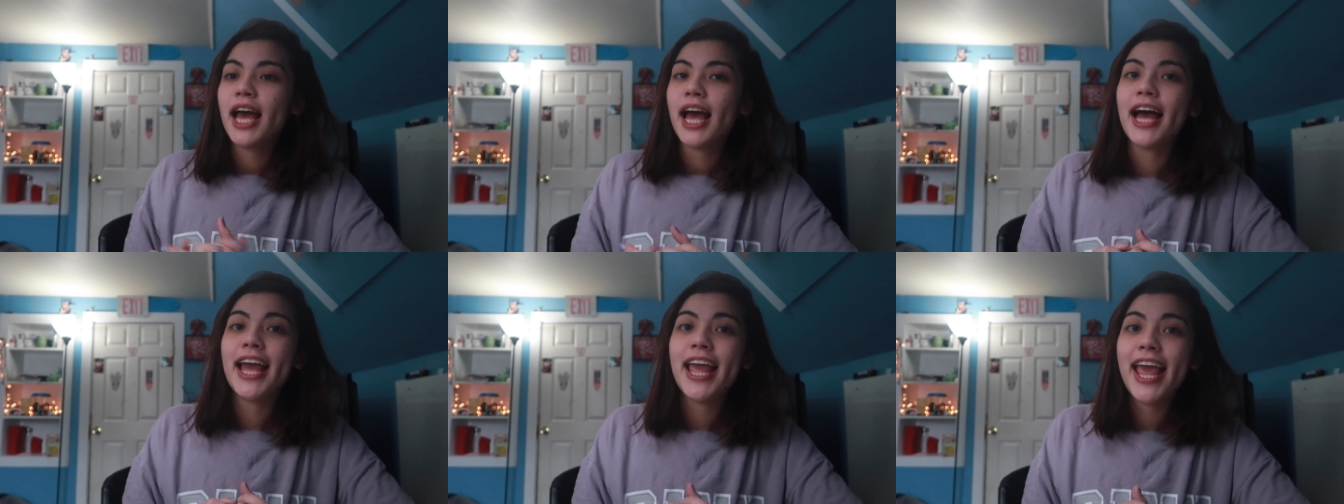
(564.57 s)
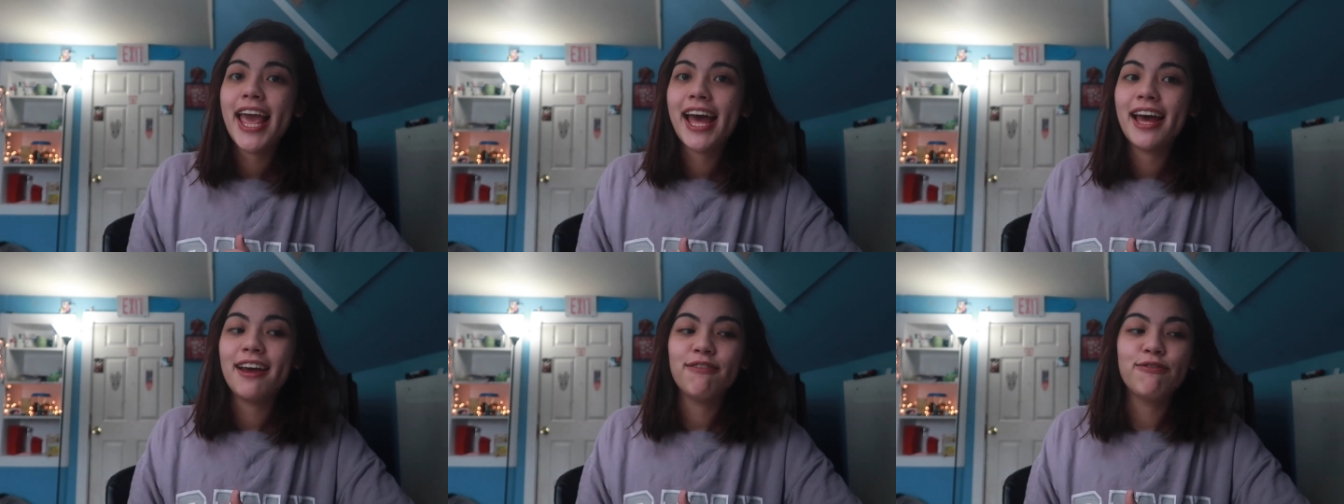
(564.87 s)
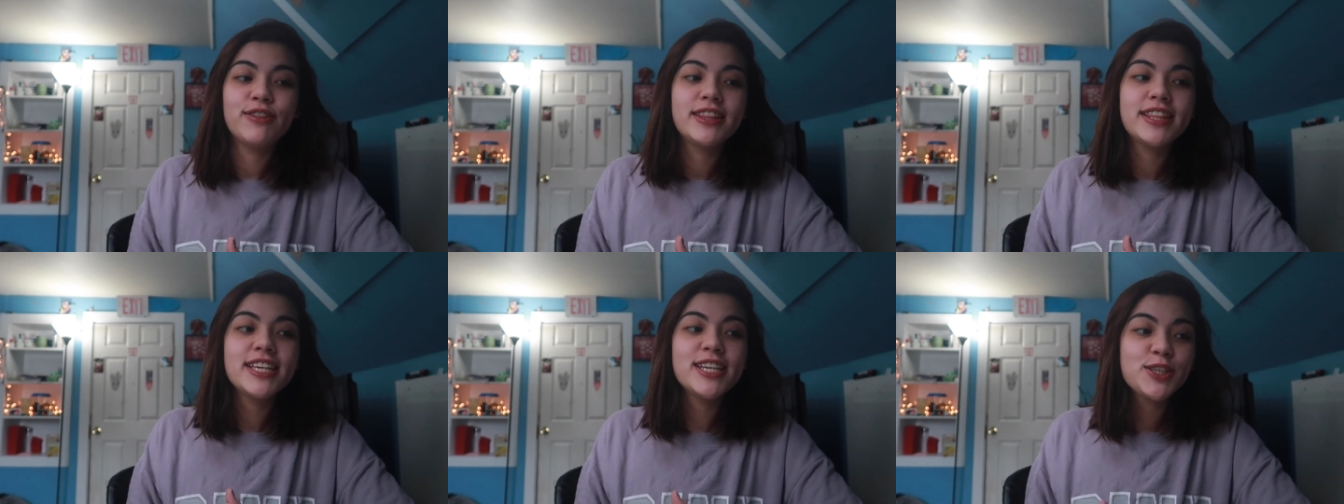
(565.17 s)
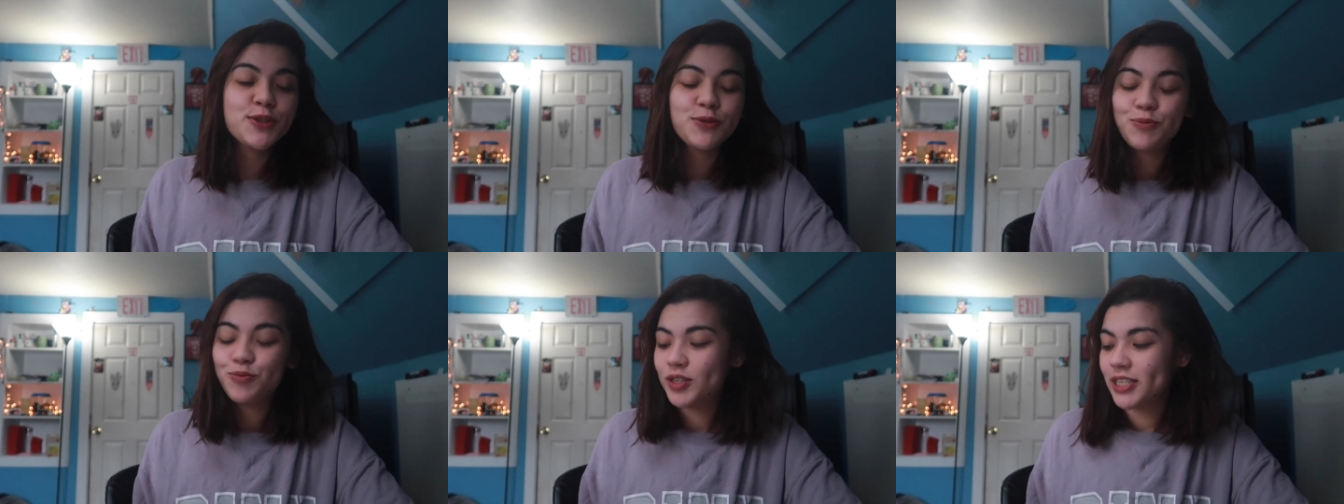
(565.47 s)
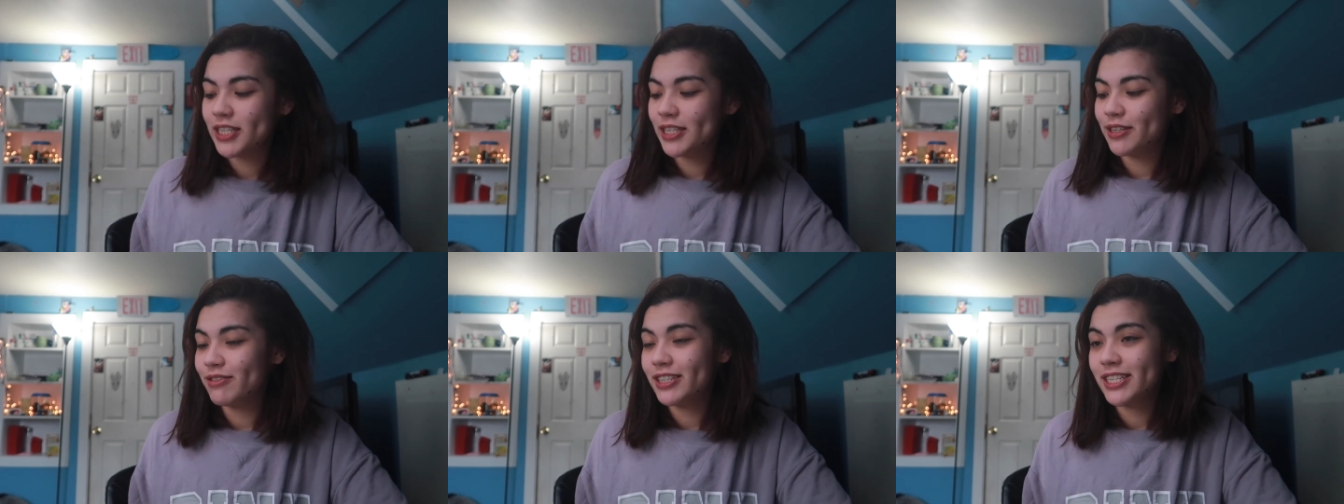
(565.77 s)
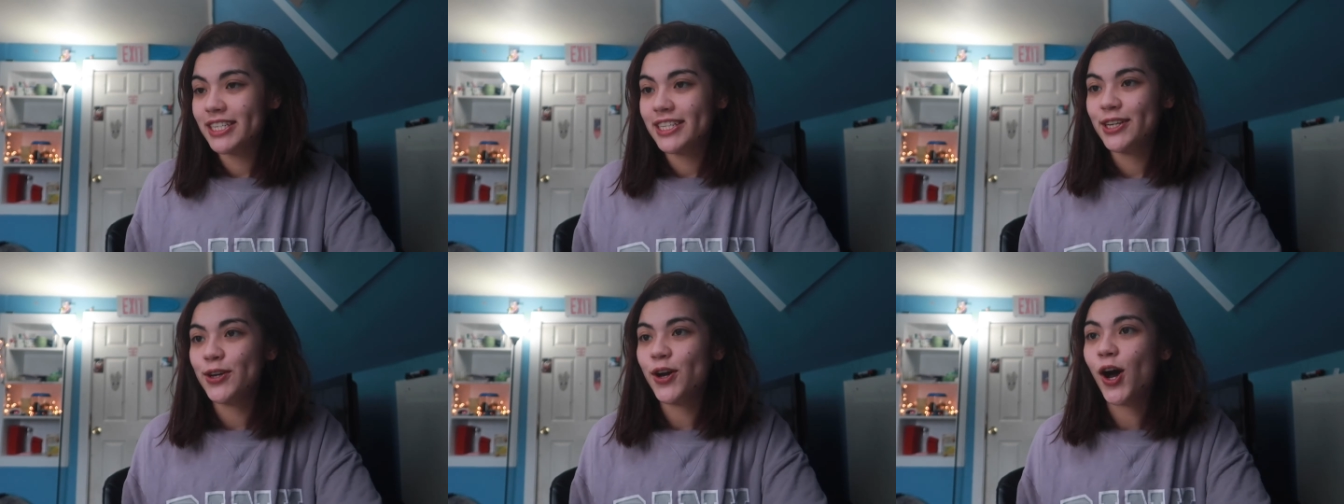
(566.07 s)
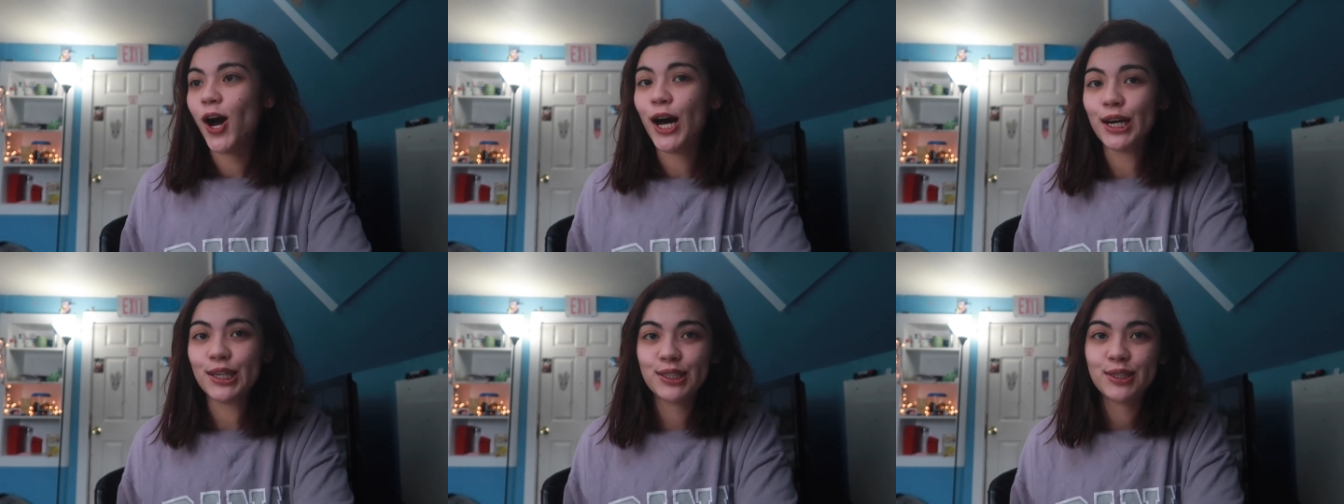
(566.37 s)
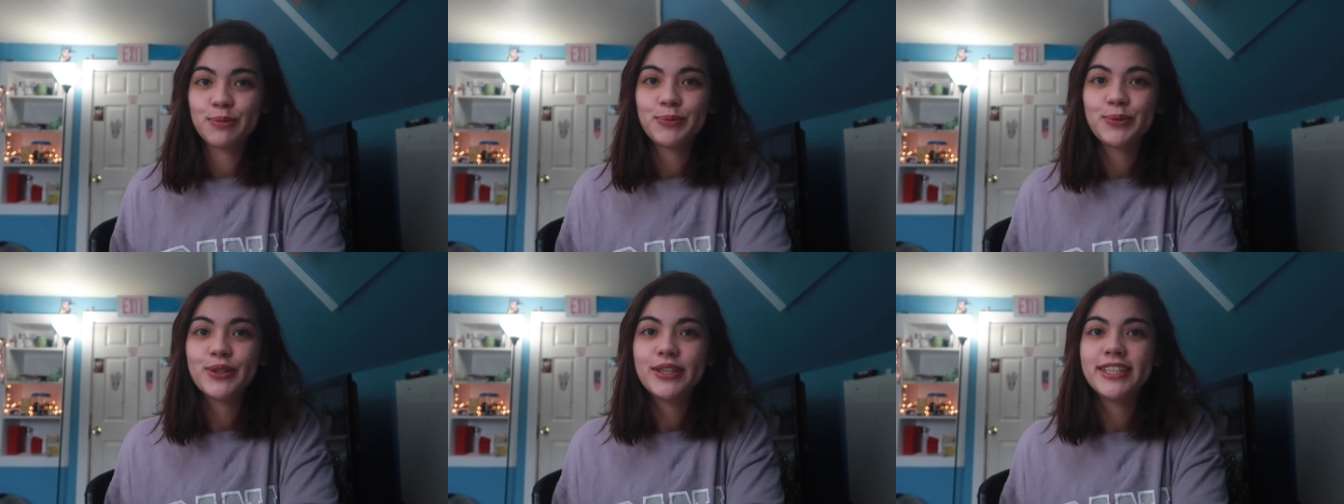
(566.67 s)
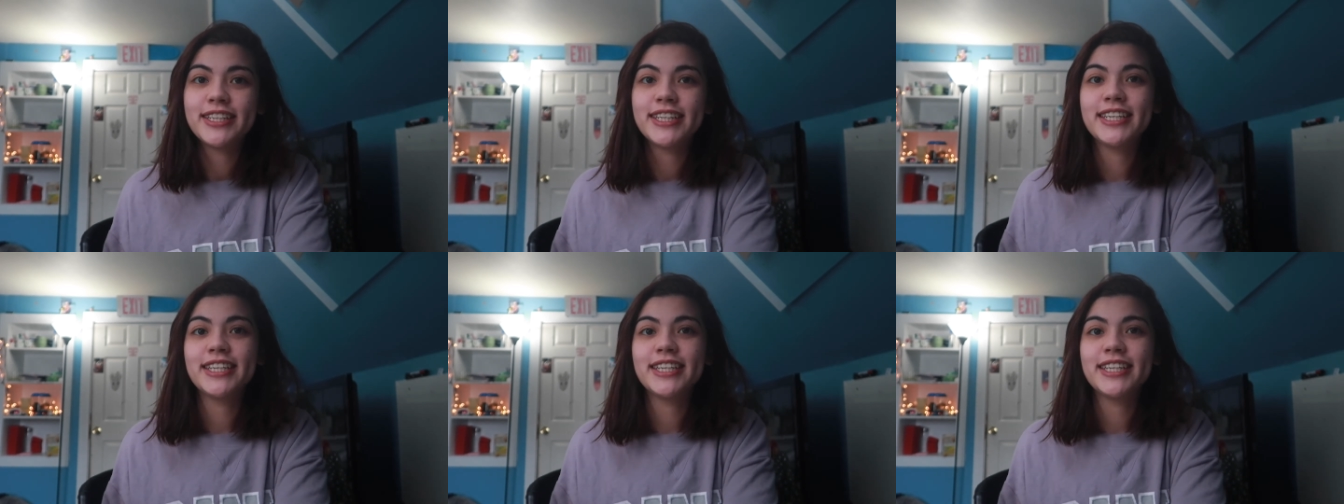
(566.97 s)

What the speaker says: I have this really awesome one.